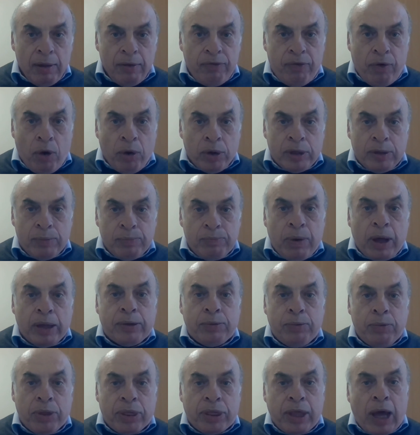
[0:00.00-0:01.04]
fought,
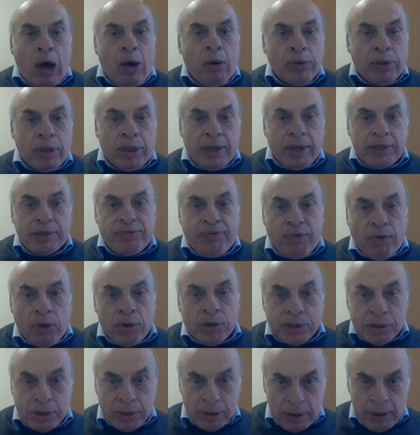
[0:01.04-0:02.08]
but without these
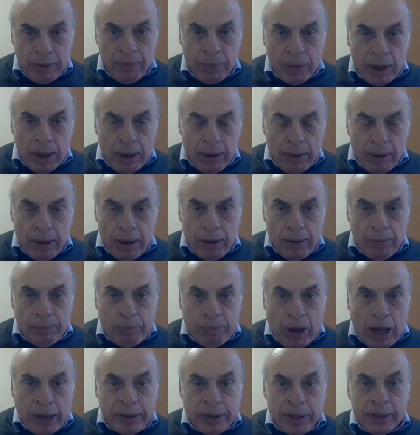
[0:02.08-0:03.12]
false
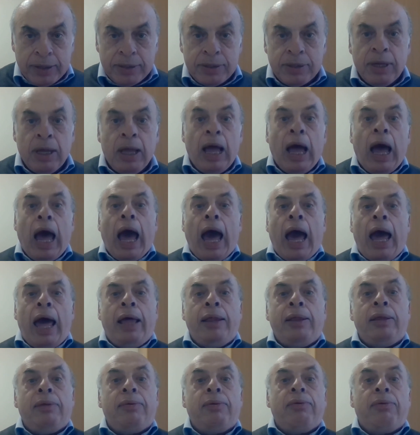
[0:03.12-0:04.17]
partners.
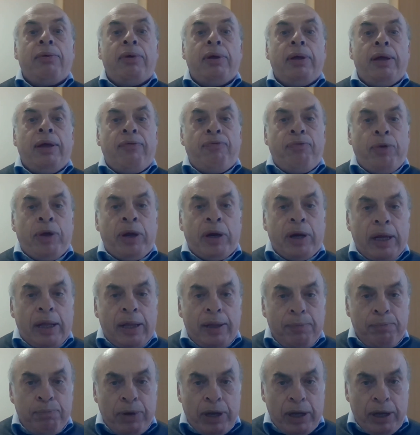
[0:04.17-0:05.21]
And if we
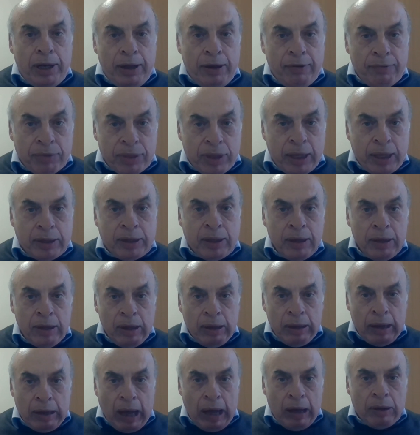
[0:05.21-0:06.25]
really believe that
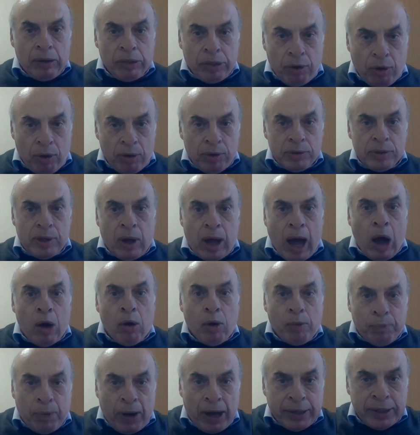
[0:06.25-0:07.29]

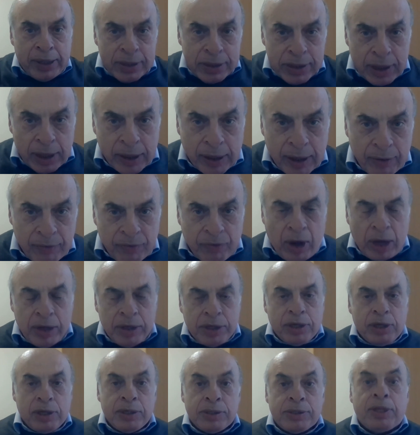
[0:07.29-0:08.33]
our partners like
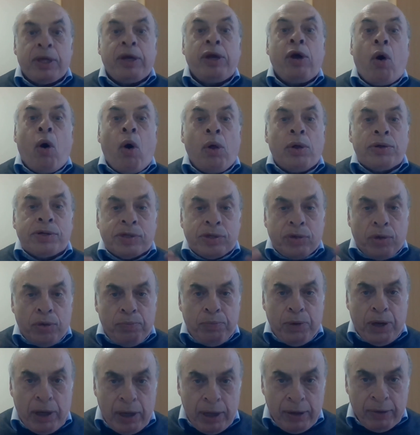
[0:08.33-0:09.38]
evangelists, they also
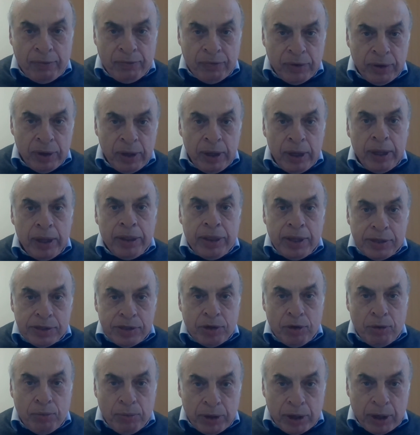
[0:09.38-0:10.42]
believe in these
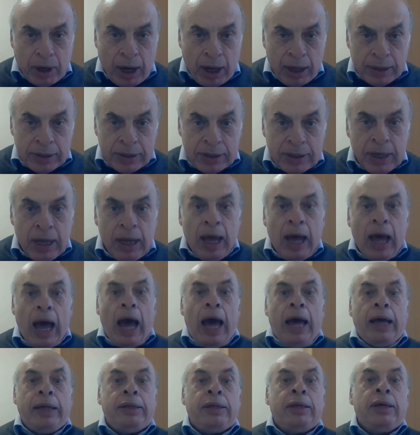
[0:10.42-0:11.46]
human rights.
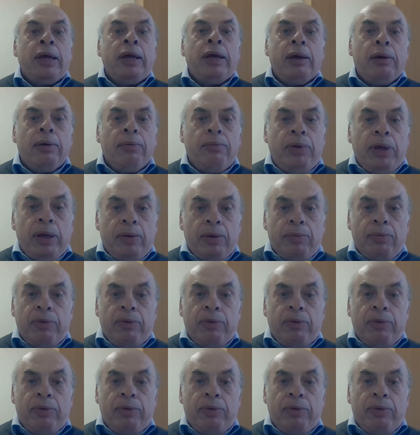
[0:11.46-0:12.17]
And we